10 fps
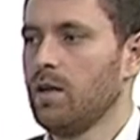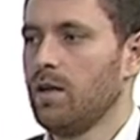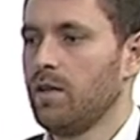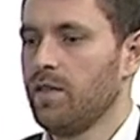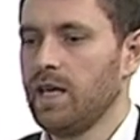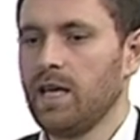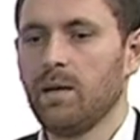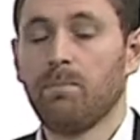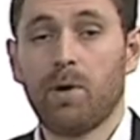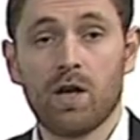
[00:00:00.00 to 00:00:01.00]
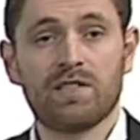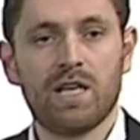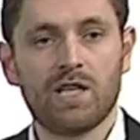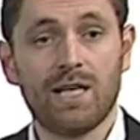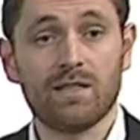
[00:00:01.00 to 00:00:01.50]
the policy
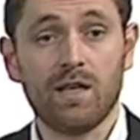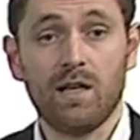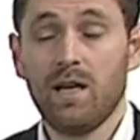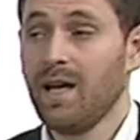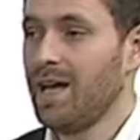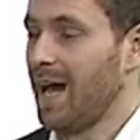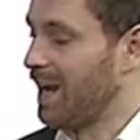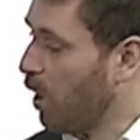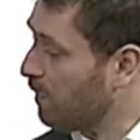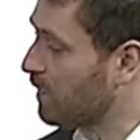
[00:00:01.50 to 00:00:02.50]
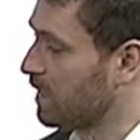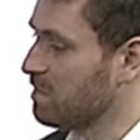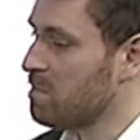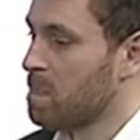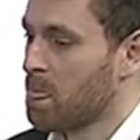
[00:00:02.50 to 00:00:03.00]
agenda? And often